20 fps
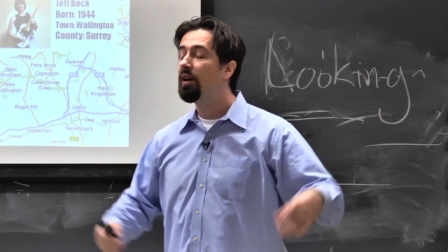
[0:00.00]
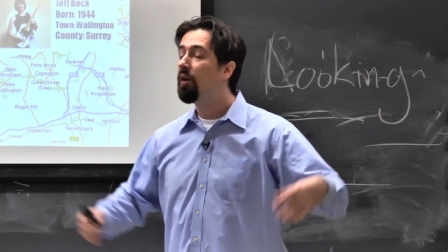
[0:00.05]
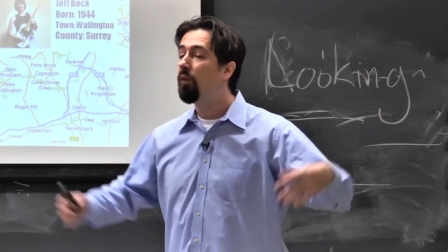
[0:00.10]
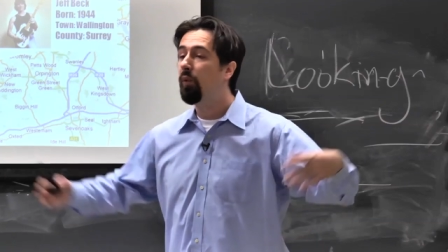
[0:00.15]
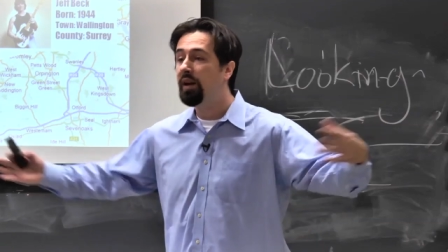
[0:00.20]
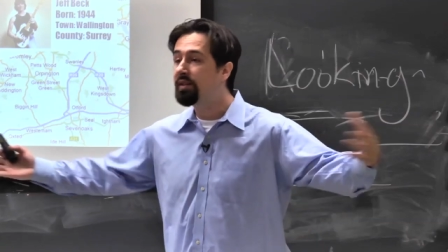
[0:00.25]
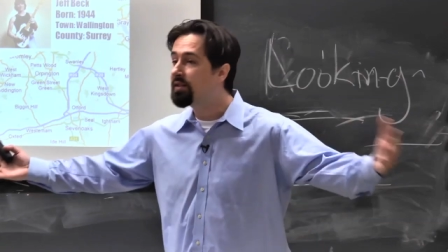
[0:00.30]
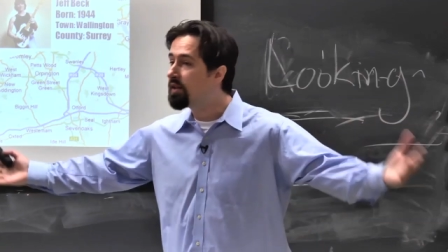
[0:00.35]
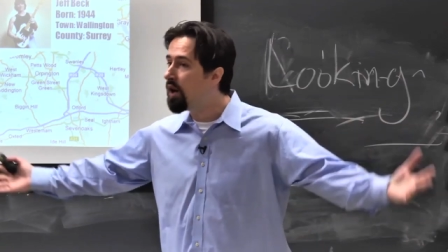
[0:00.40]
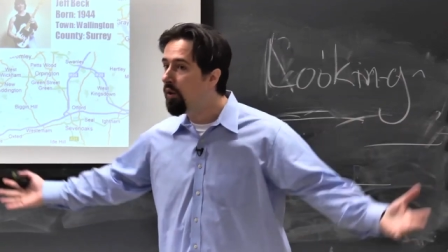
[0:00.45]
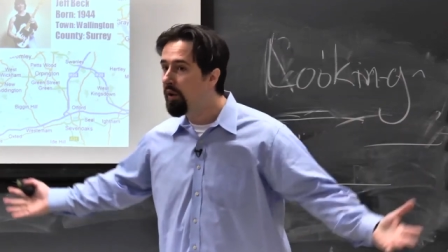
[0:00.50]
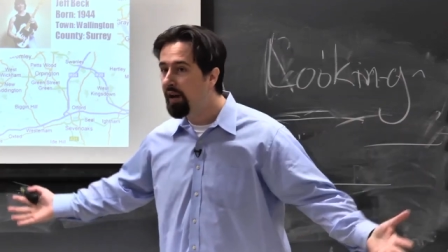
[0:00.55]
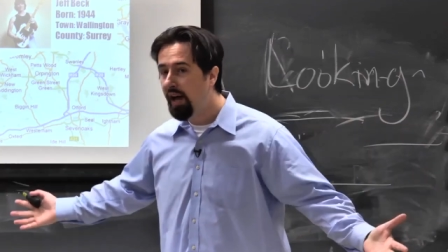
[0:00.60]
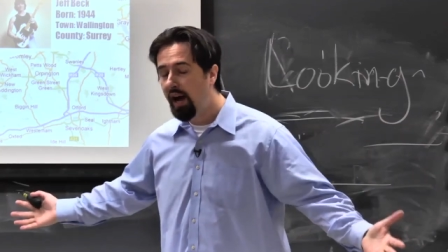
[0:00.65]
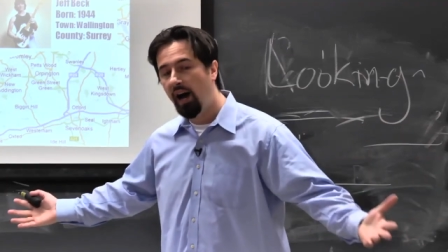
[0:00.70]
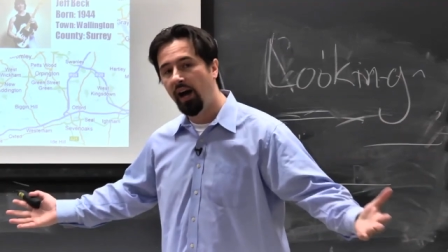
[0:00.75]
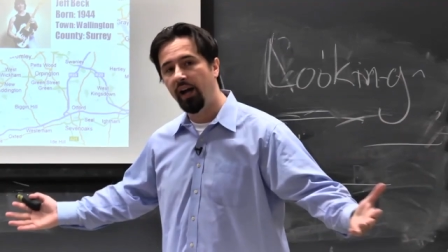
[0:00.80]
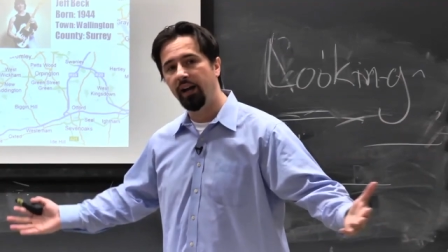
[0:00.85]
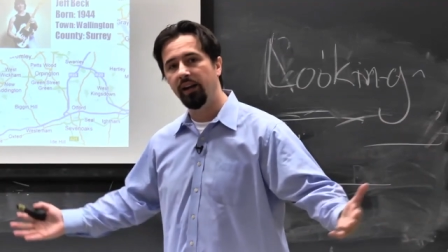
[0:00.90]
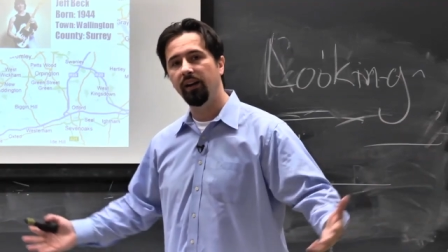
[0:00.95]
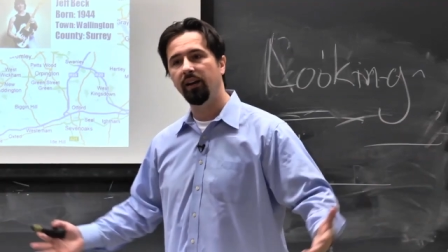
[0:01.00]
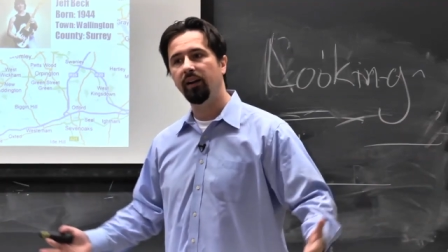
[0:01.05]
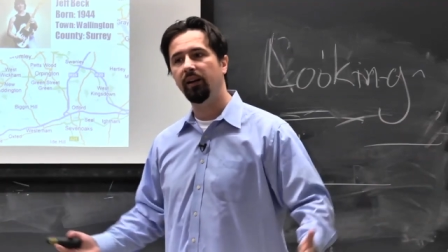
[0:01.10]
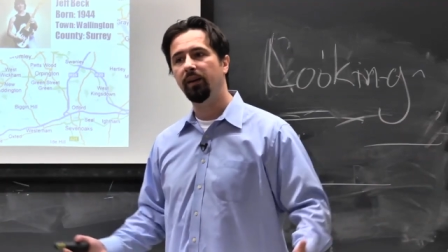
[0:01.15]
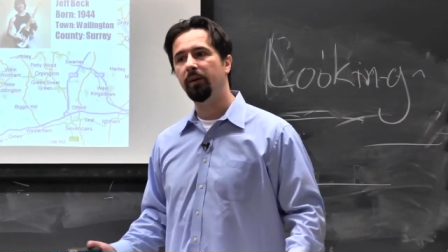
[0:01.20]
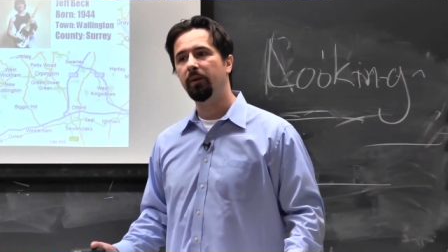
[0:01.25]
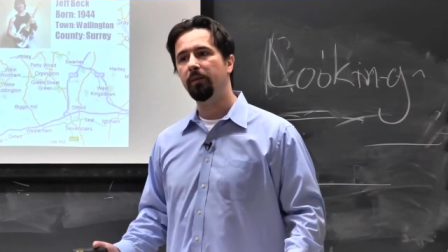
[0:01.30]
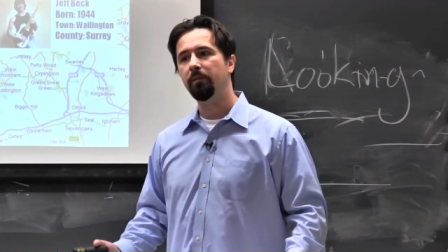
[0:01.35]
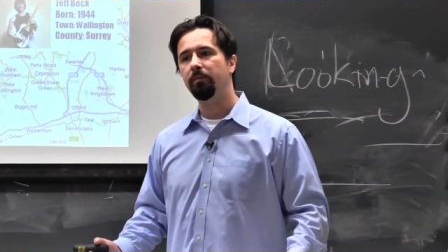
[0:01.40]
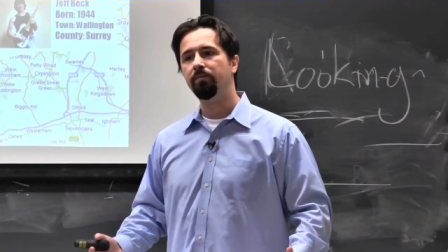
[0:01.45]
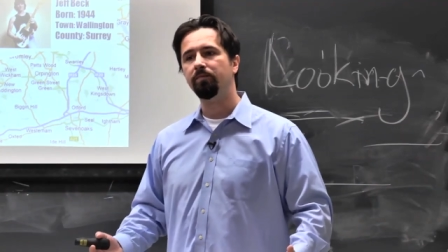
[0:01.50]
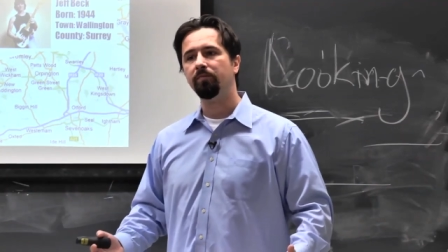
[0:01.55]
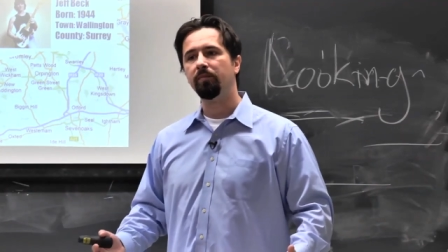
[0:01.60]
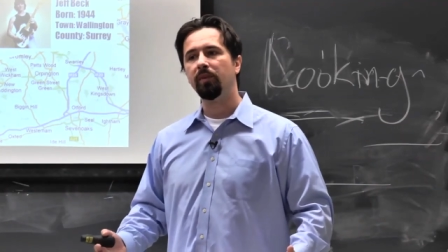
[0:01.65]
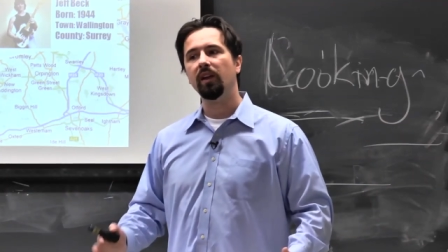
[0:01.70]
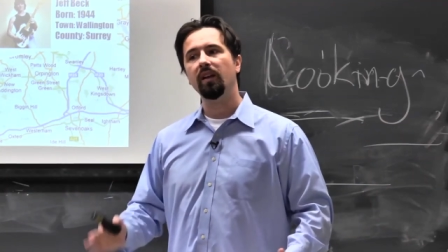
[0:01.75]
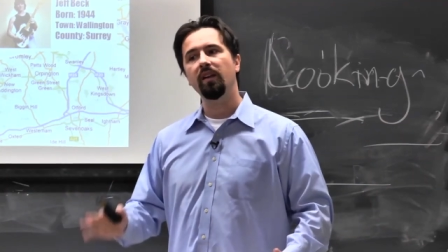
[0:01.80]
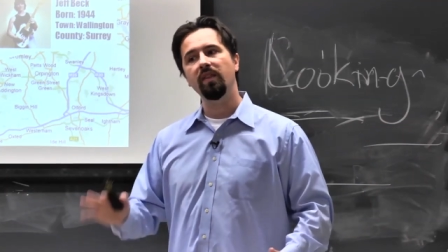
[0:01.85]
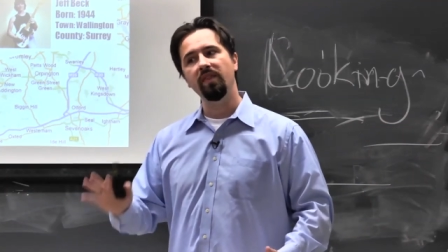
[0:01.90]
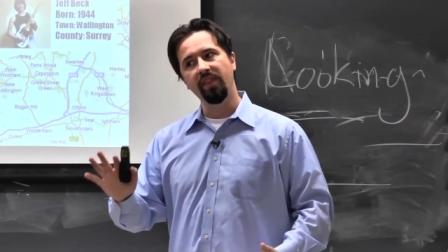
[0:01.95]
What's going on?
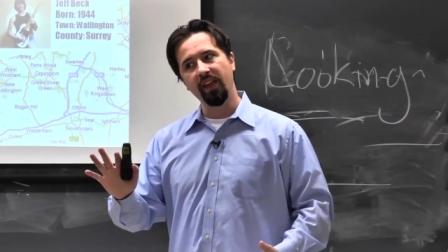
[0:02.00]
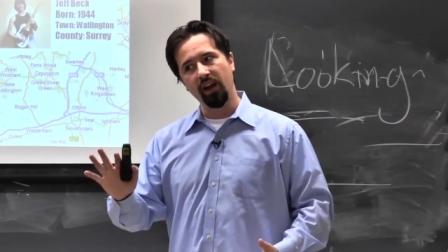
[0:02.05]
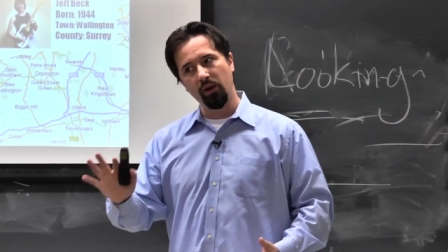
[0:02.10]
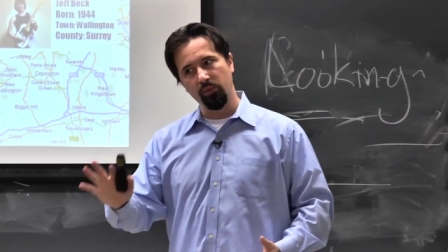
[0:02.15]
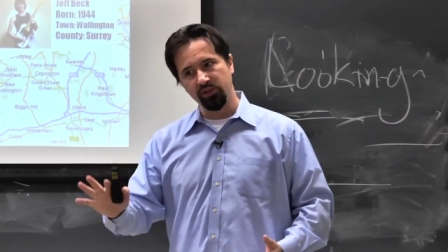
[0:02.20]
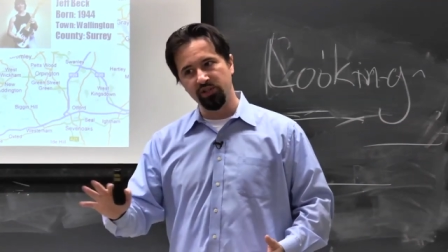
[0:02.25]
There